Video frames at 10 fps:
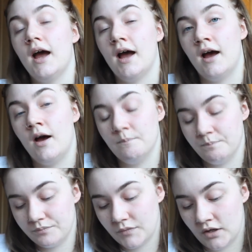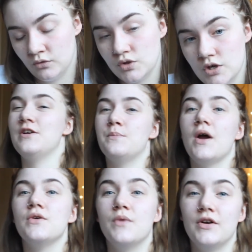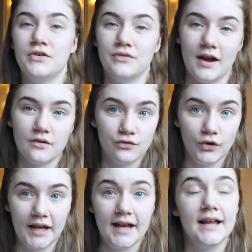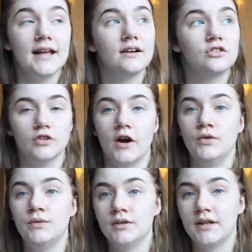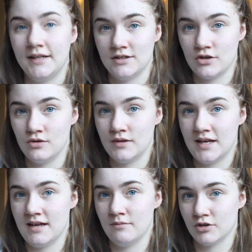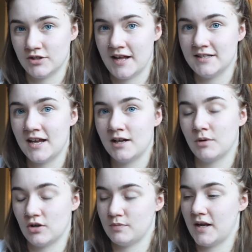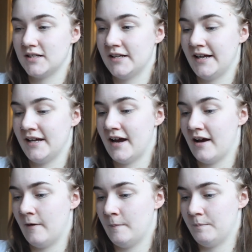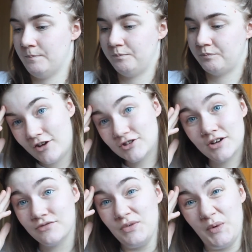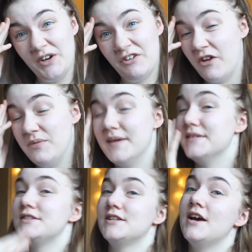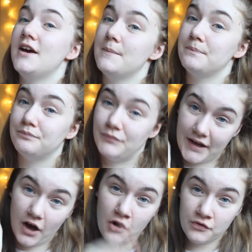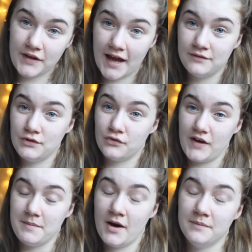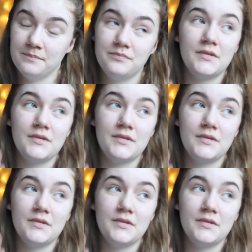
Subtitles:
And also your bone won't have like fully grown into the prosthetic, because basically, I don't know if you want to know this, they cut off the head of your femur,